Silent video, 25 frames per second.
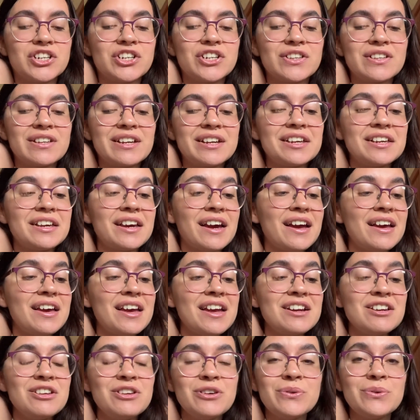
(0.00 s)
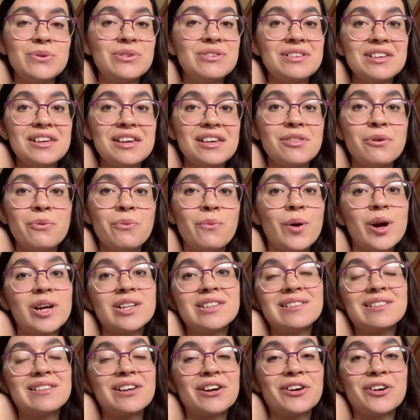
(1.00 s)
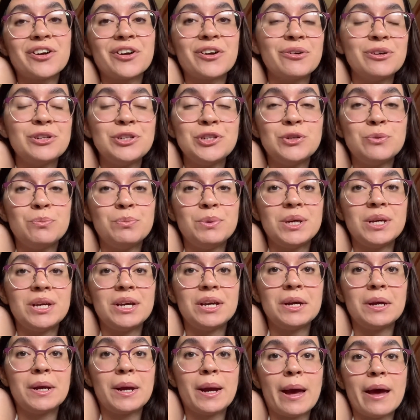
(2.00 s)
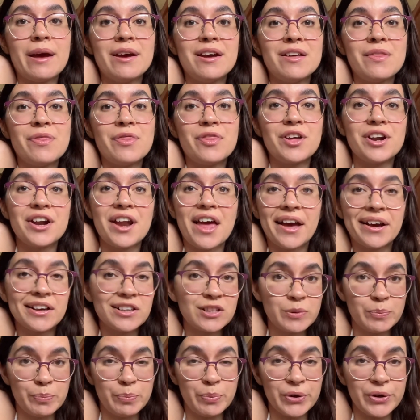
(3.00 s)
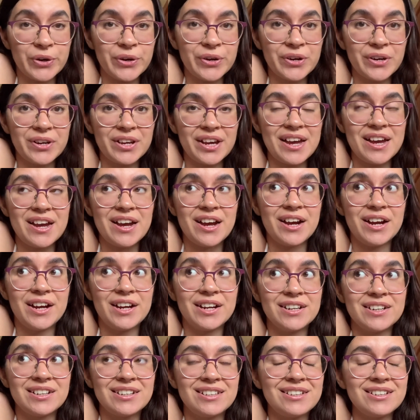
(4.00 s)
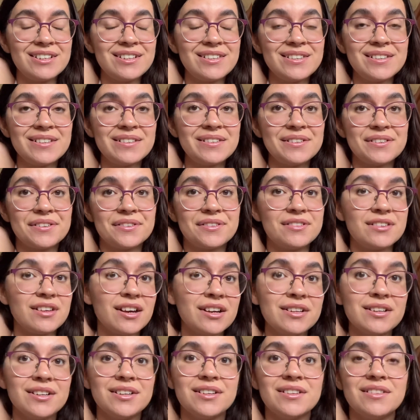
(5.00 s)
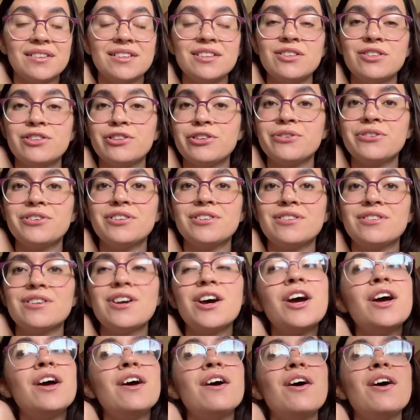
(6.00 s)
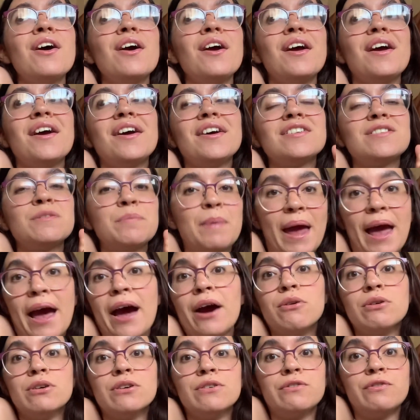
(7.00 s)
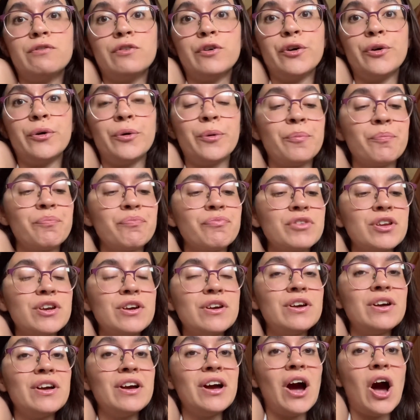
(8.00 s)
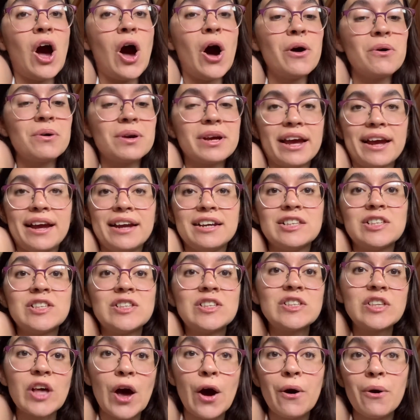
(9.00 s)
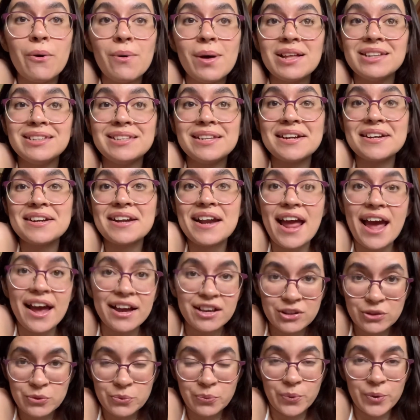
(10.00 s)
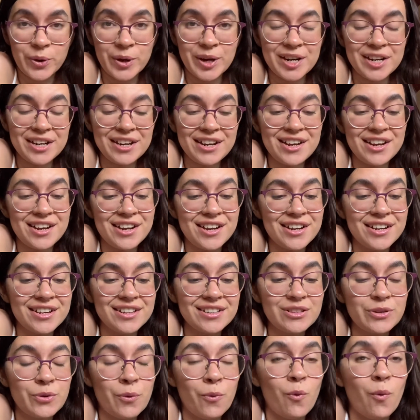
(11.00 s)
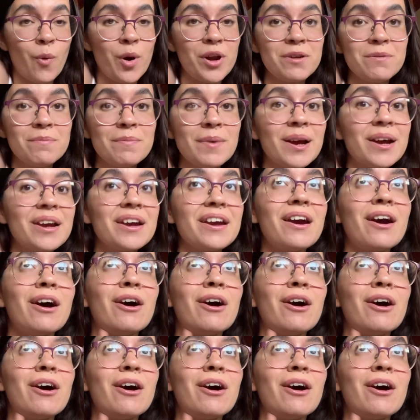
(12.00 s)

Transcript: like, and you see the ones that are going to be in the next book, and this is exciting. This series is powerful. Okay, so the next one is one of my